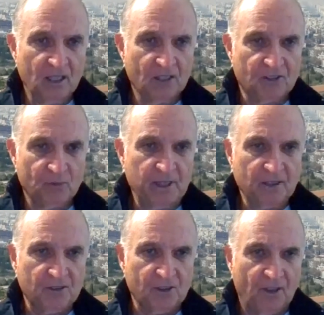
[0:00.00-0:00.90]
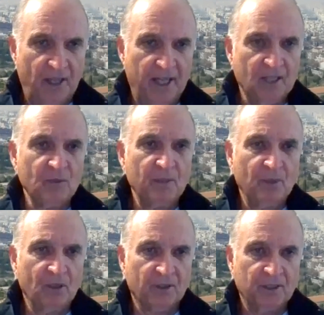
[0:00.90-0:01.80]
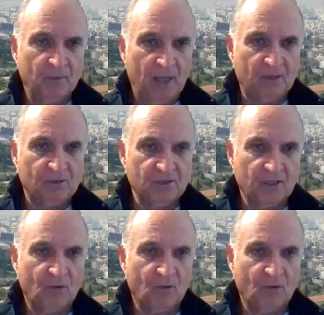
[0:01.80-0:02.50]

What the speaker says: is to reconsider how do we build a democracy,